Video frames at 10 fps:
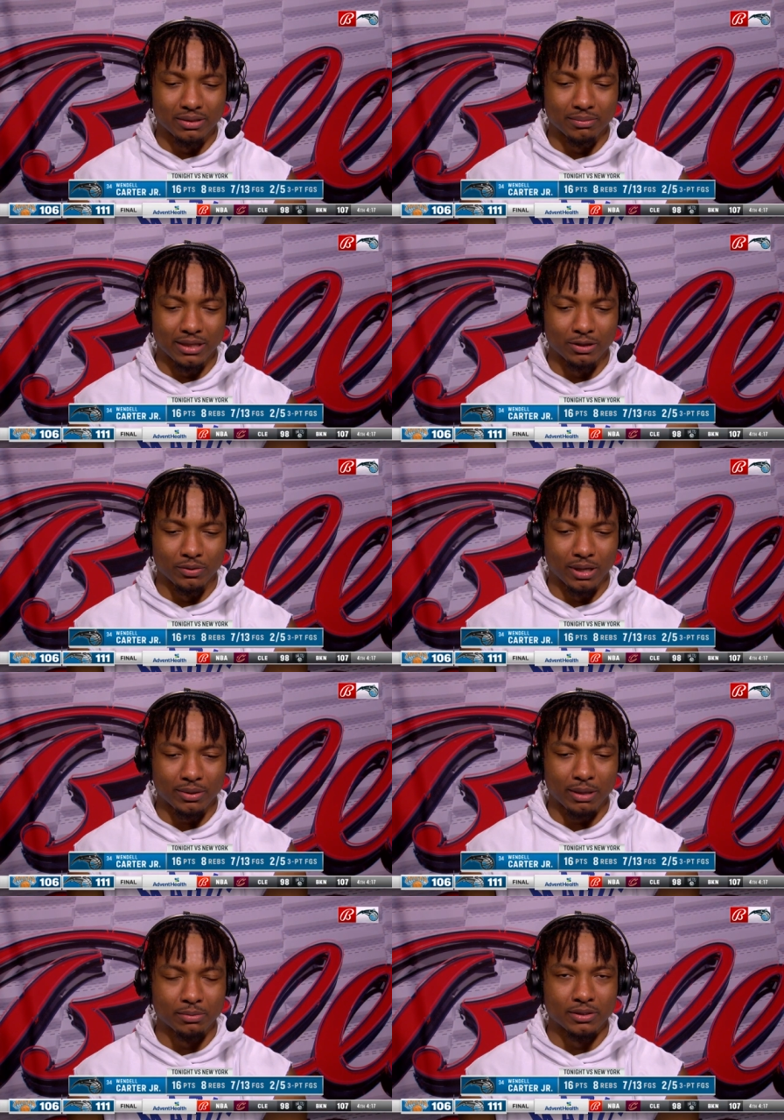I know what I'm
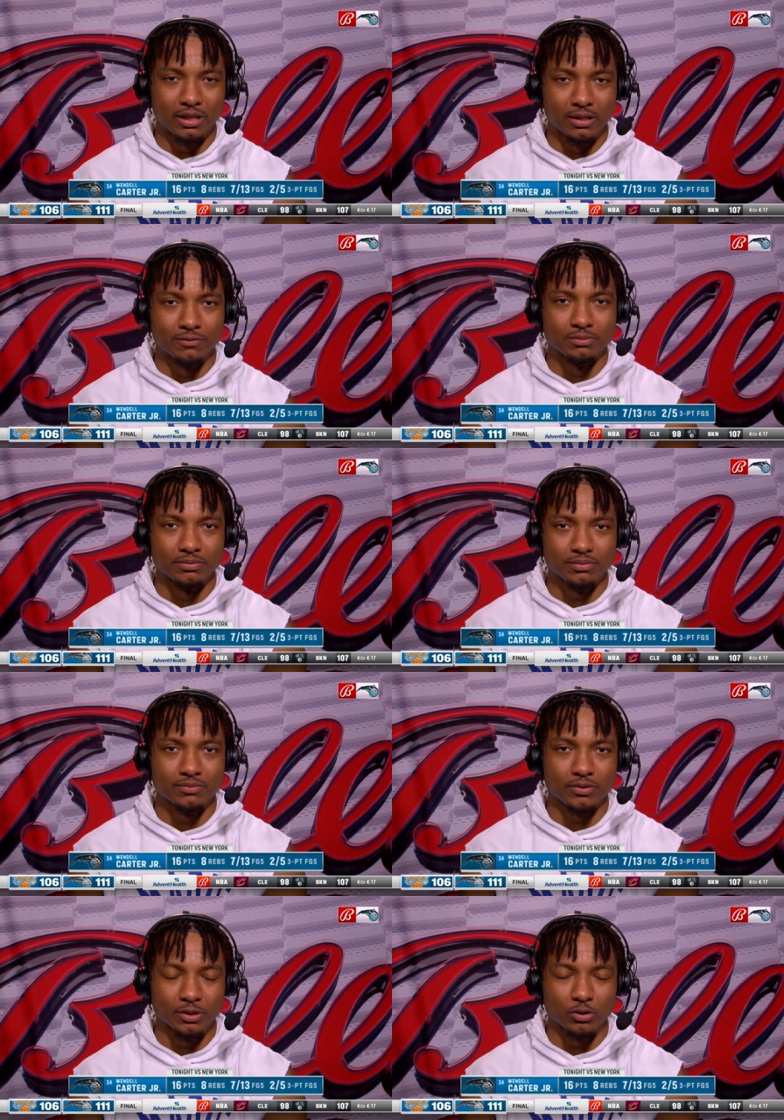capable of
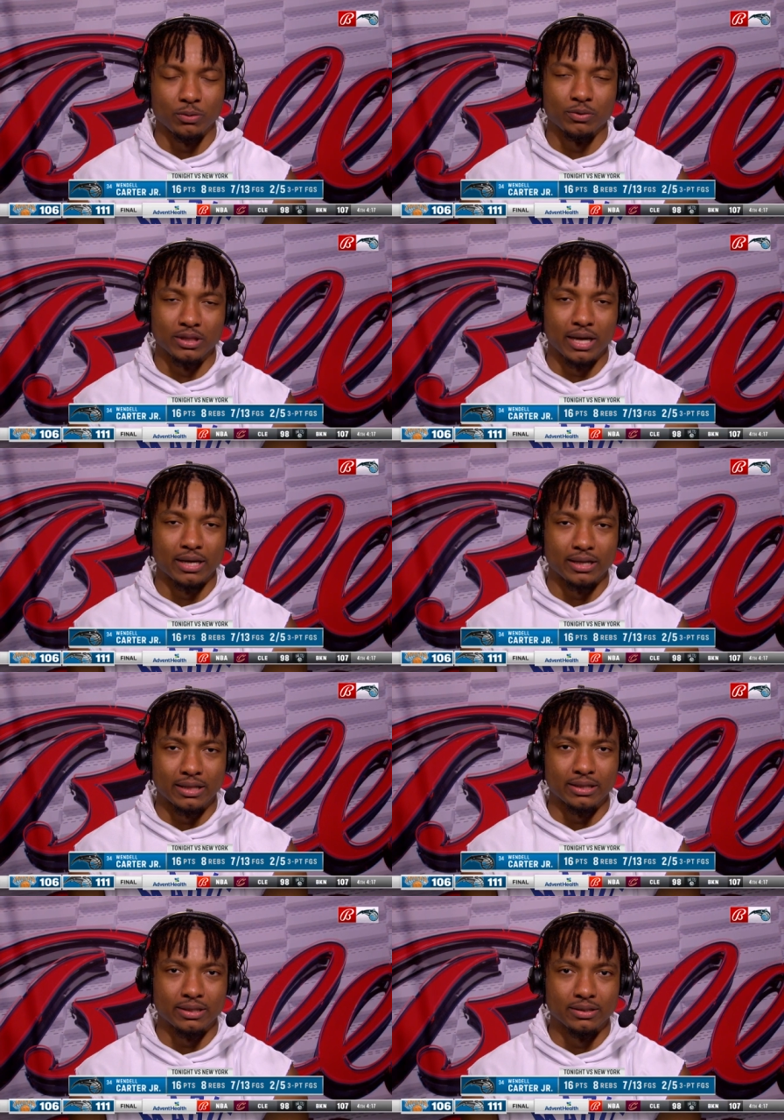from the three-point line, and I
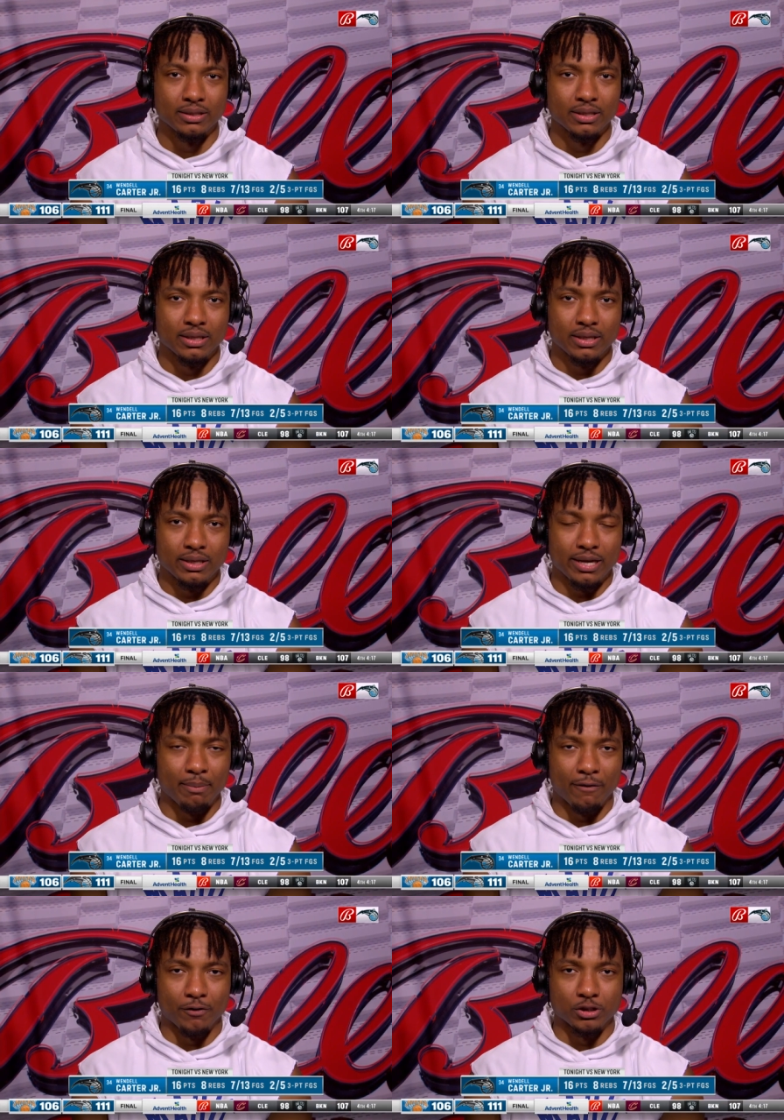didn't hit
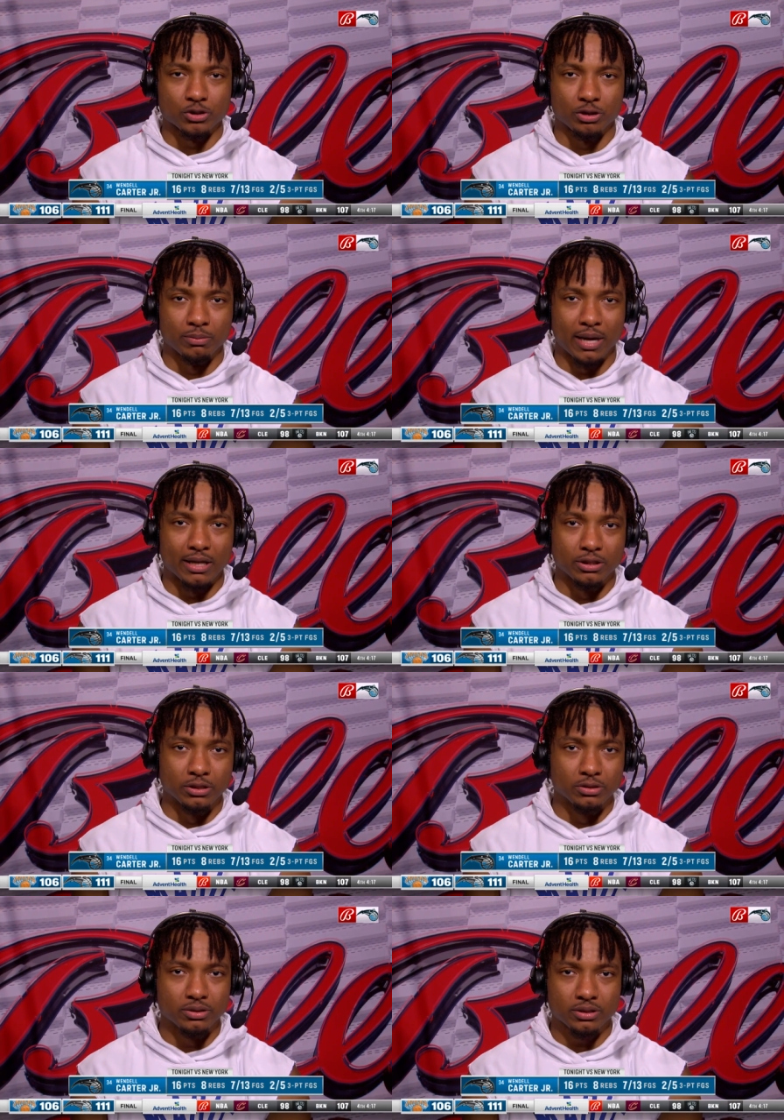my first three, but I
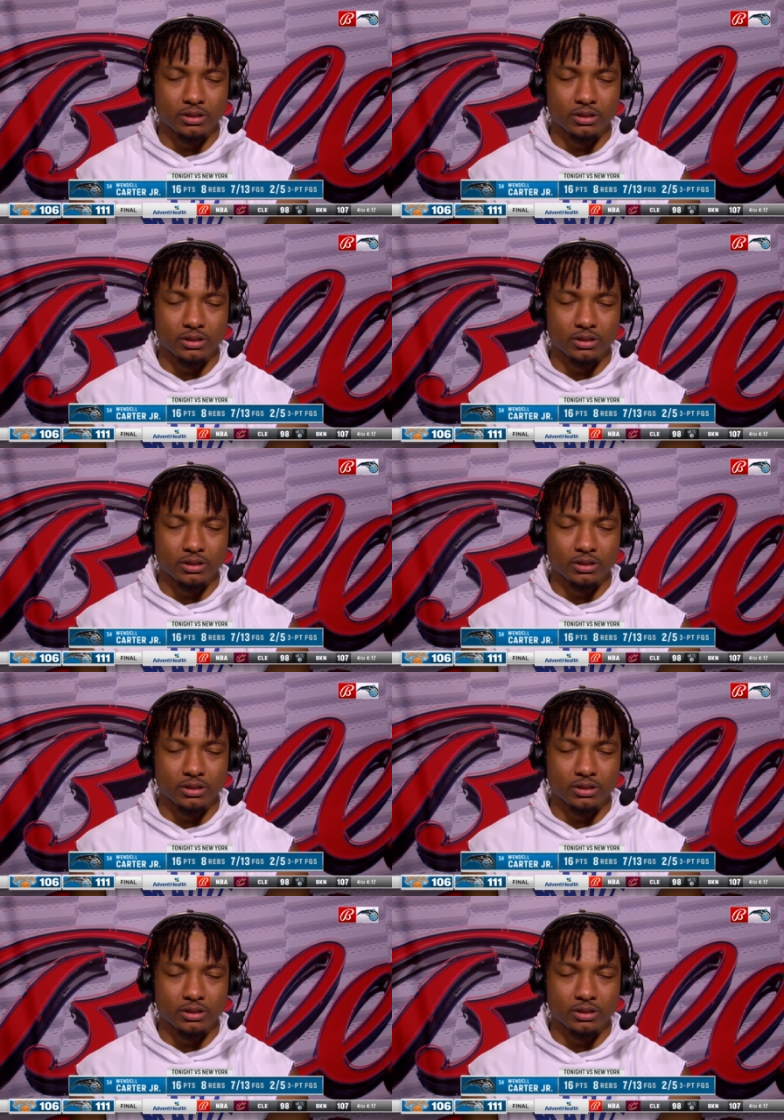knew,